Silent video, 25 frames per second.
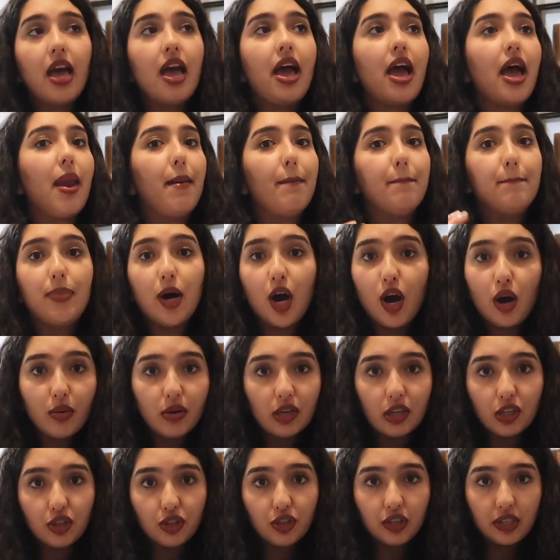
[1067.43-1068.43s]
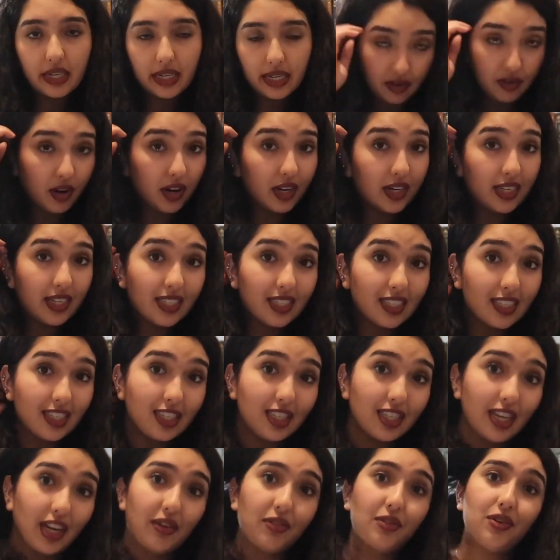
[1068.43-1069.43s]
and poetry. Iranians in
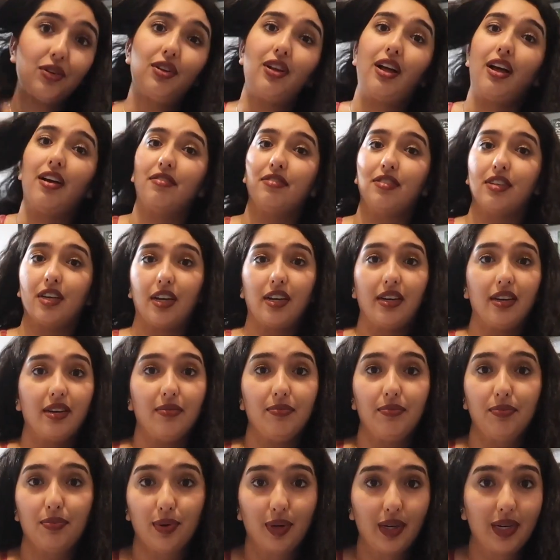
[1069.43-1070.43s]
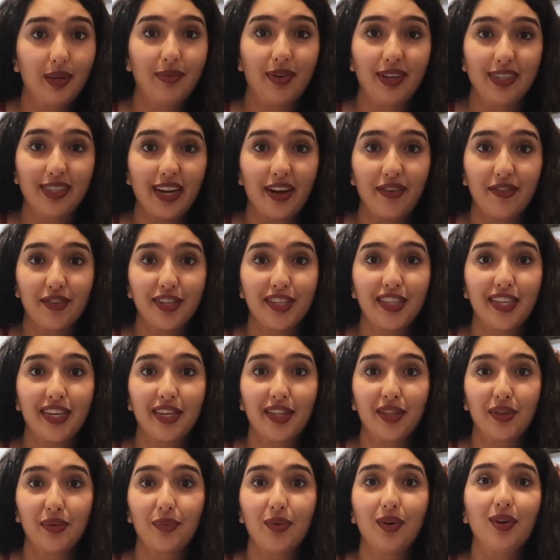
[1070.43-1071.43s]
general have done pretty much everything in
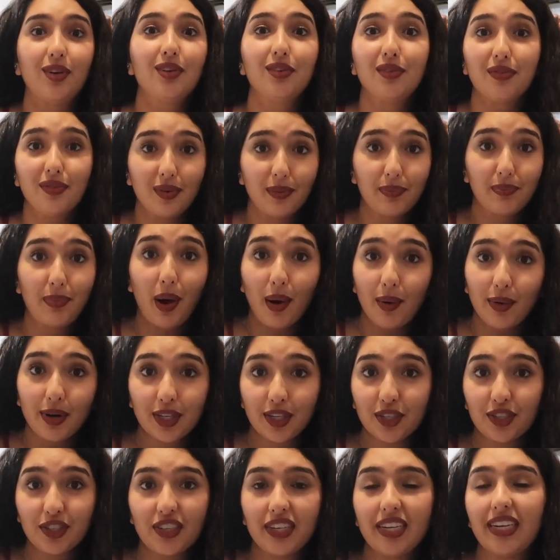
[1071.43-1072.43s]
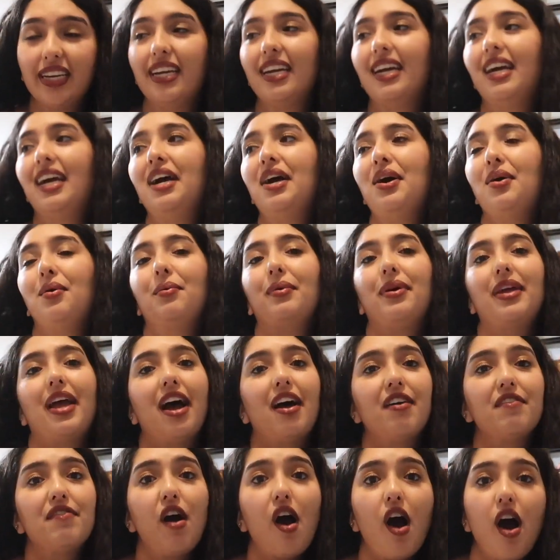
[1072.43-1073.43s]
the world for poetry. We
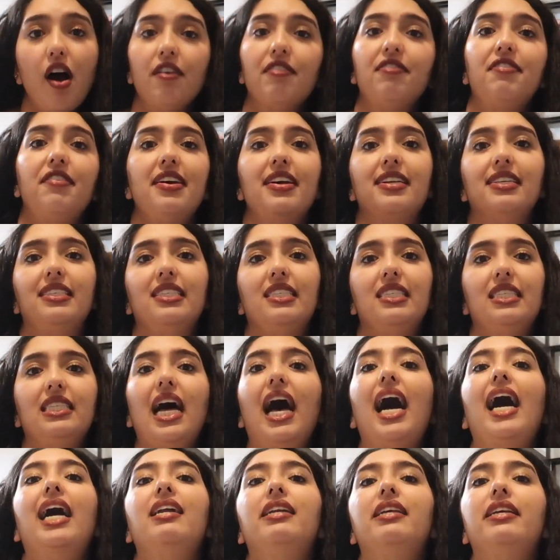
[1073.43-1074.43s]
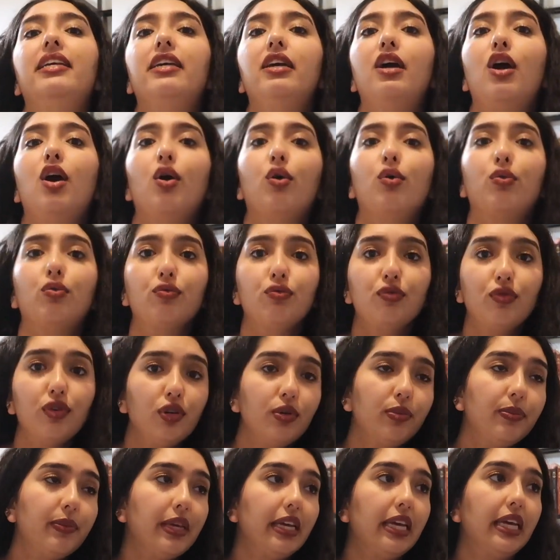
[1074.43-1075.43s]
have Hafez, Saadi,
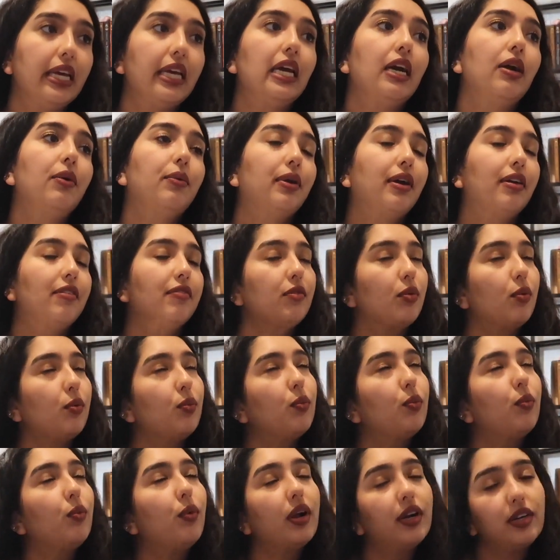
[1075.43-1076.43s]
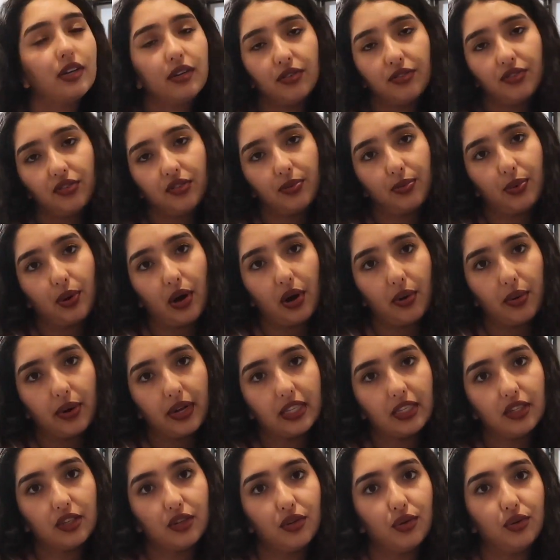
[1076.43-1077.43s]
Rumi. We have wonderful
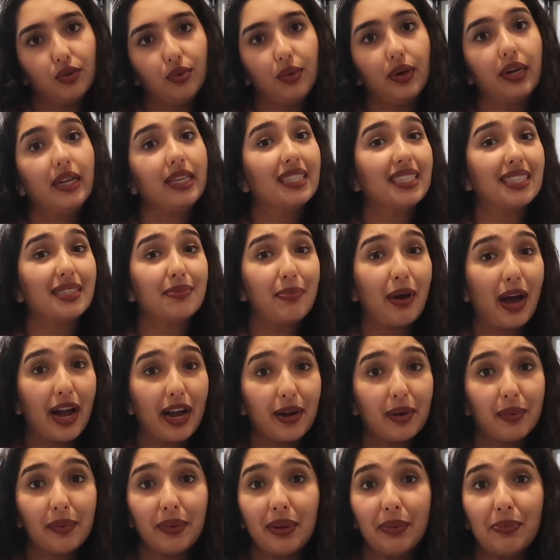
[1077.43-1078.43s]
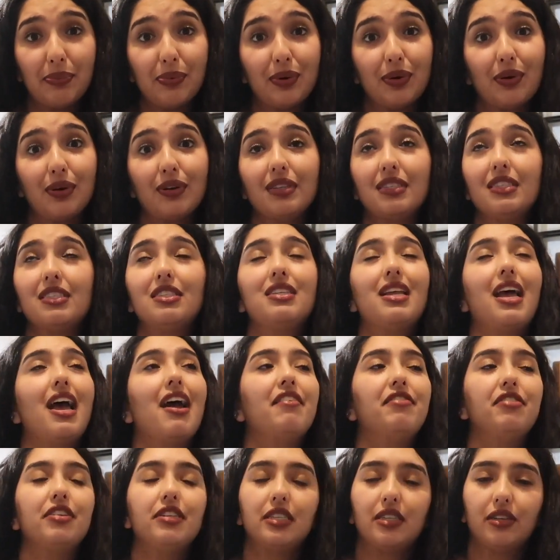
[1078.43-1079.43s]
poets who inspire people
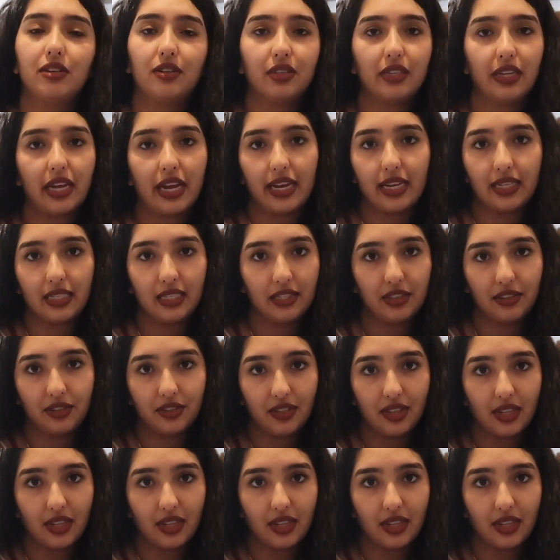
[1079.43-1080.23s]
every single day, still to